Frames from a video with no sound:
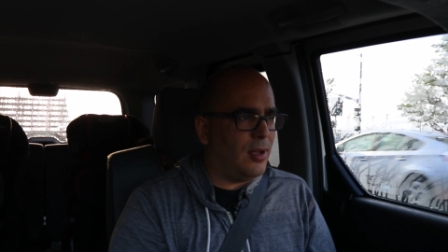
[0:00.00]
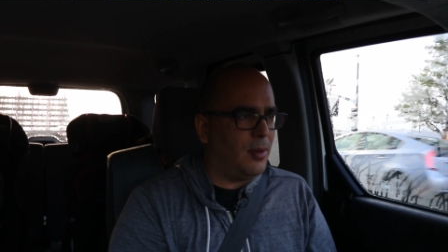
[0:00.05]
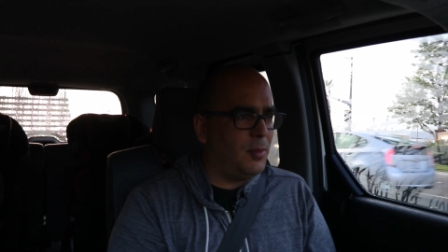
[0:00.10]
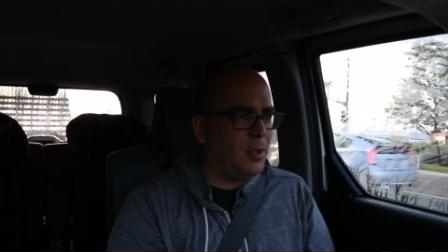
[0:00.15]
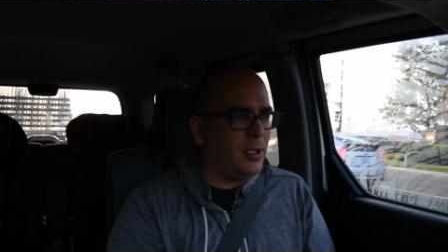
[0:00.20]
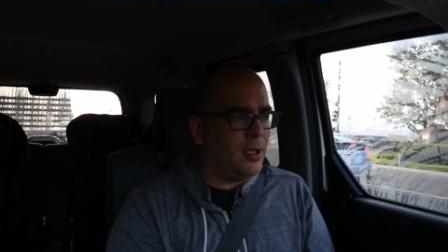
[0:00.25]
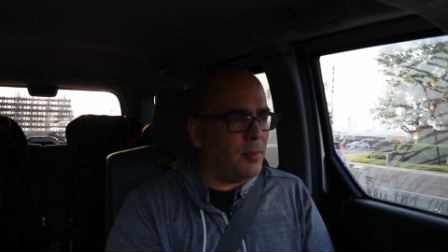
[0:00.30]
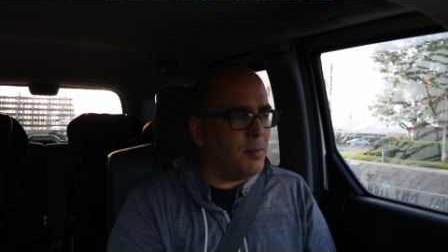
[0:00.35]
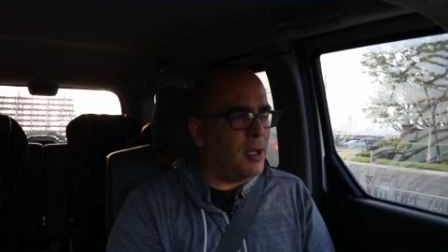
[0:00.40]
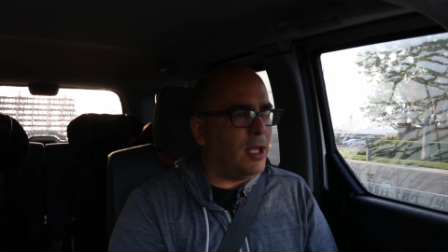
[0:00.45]
I
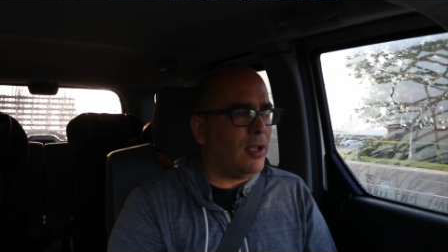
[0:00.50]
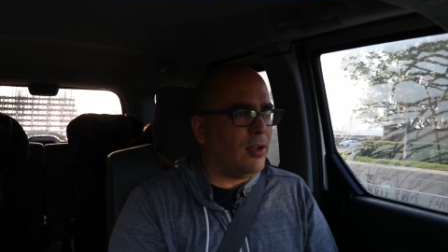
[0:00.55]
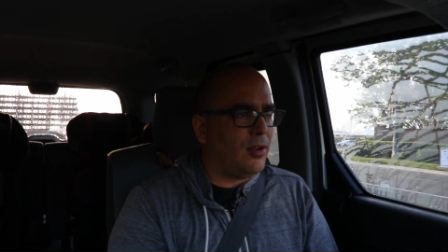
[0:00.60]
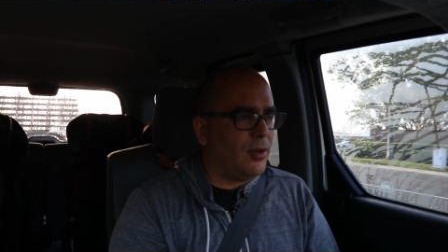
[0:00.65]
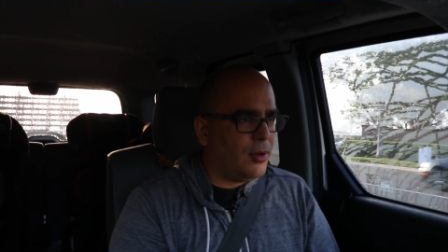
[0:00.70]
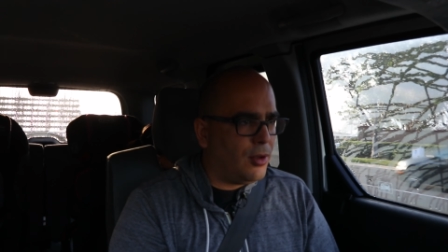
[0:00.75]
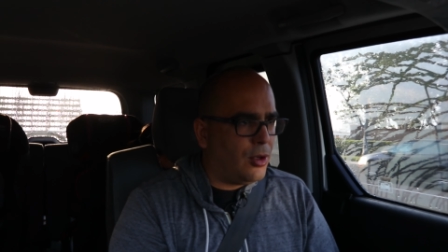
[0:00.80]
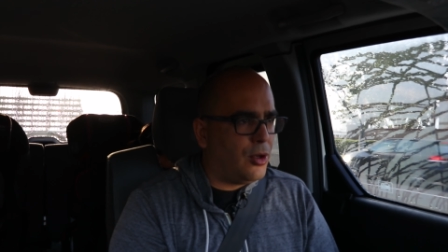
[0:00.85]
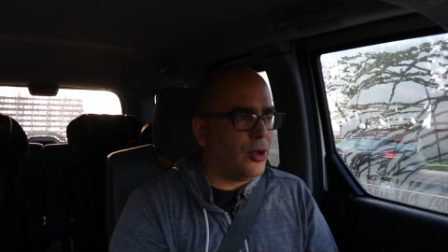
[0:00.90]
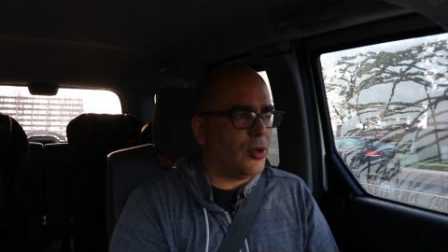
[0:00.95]
mean, they make
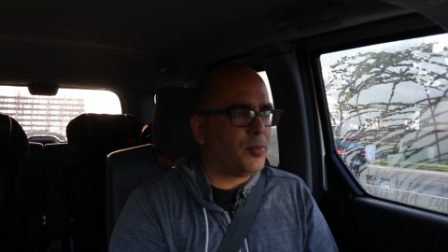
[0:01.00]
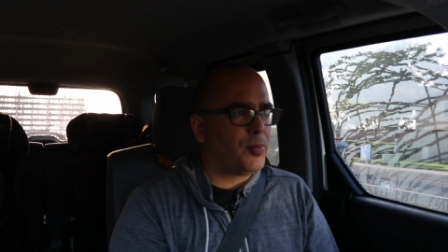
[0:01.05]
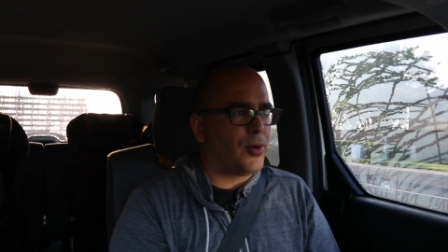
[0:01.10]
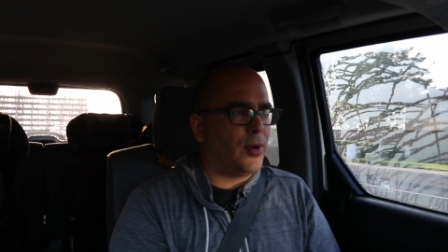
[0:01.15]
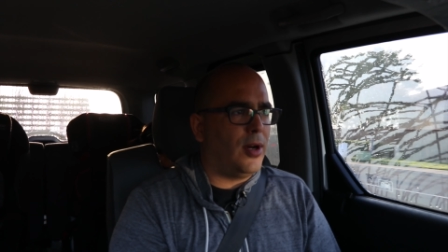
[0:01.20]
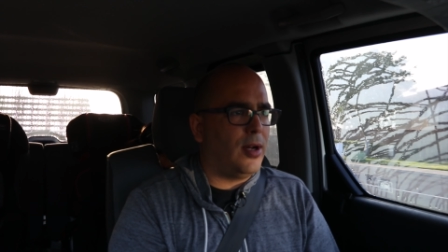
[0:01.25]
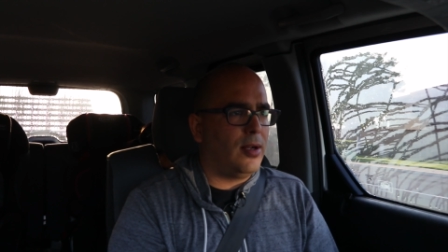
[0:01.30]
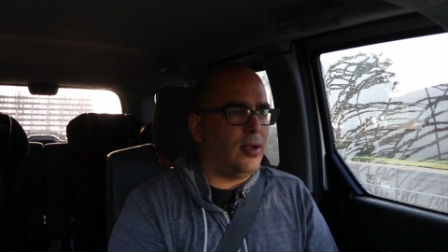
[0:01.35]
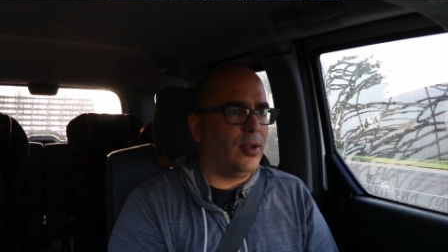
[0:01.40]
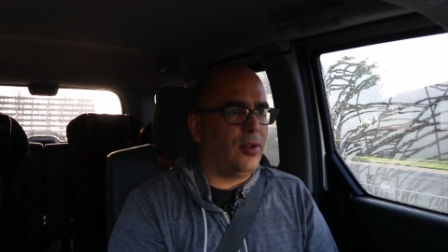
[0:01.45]
good
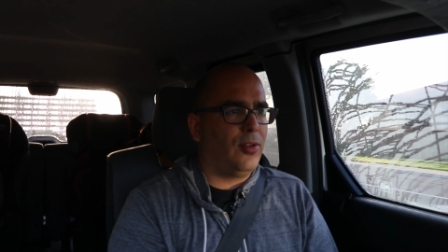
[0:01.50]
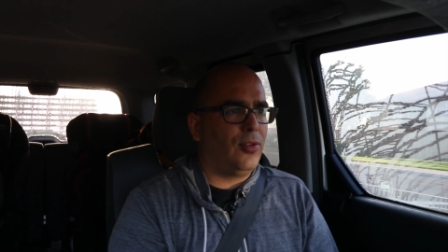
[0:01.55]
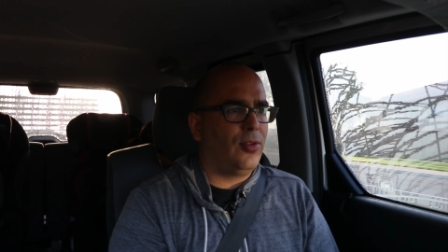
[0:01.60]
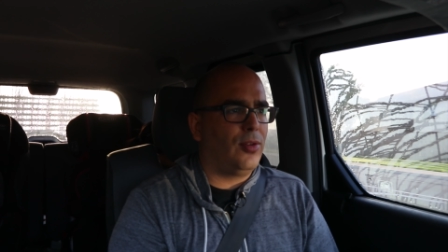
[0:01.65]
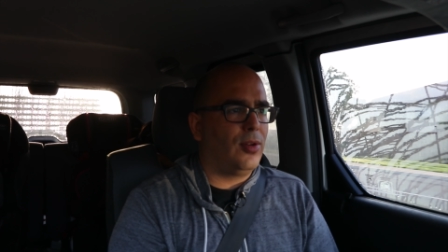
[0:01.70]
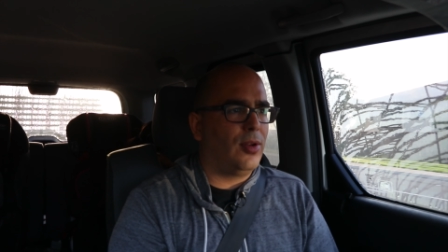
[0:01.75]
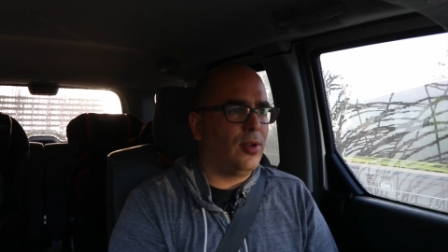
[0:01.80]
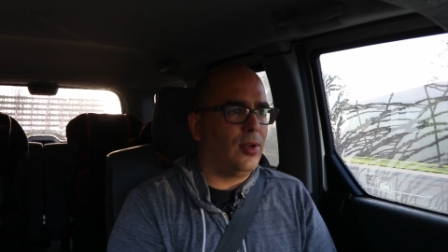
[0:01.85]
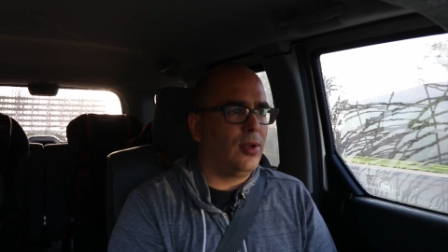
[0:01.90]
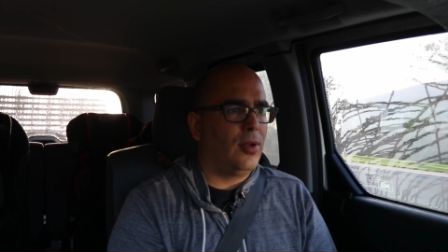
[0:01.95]

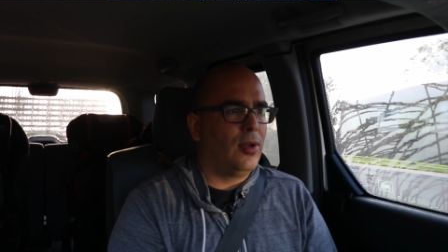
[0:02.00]
products.